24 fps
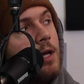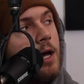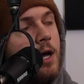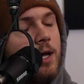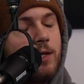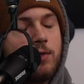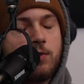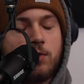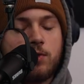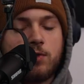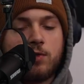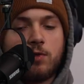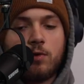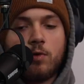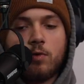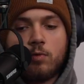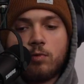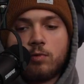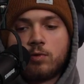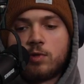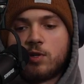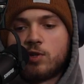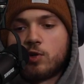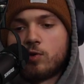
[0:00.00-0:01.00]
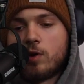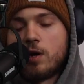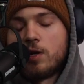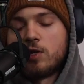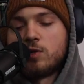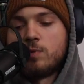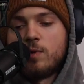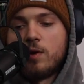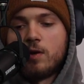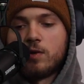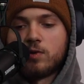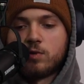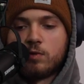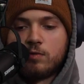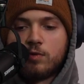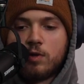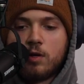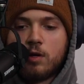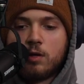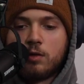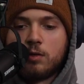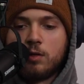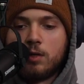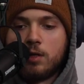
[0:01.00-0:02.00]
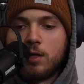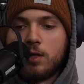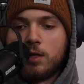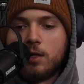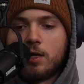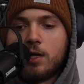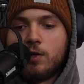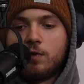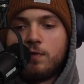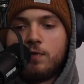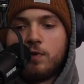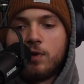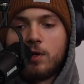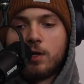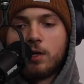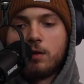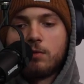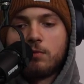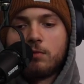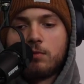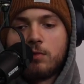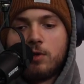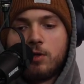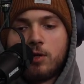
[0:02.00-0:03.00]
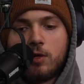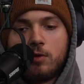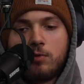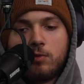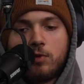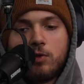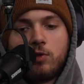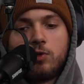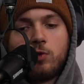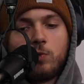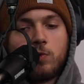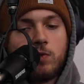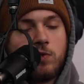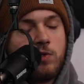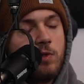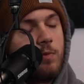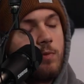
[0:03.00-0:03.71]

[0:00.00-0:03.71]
Yeah, it's just such a great experience overall, and you feel like you're doing